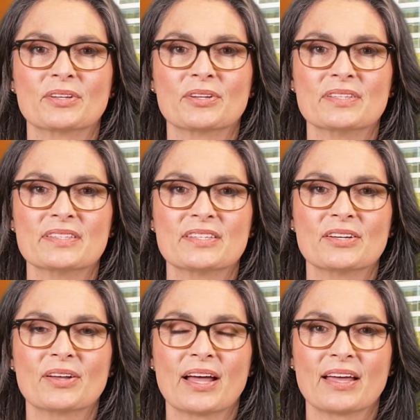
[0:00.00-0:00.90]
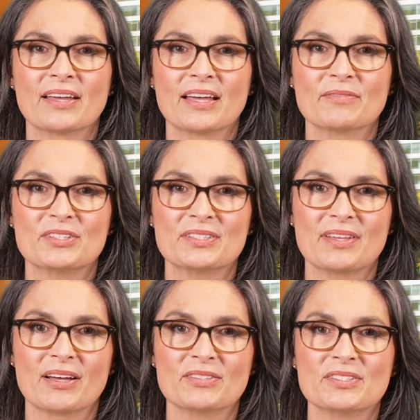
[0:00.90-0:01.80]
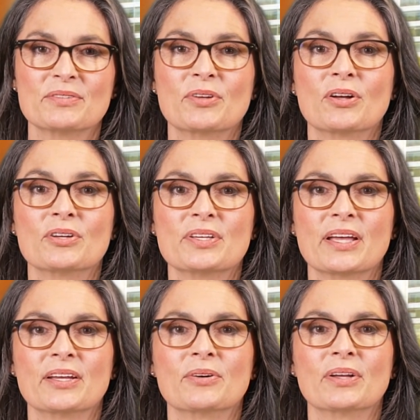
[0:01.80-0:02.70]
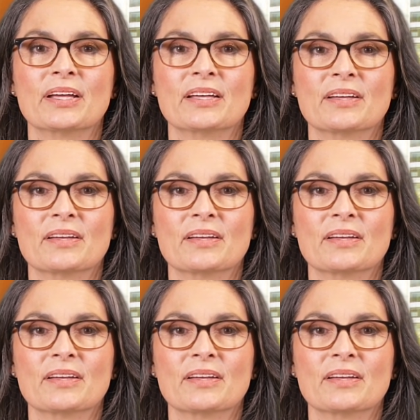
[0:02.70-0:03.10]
could still add up to thousands of dollars annually.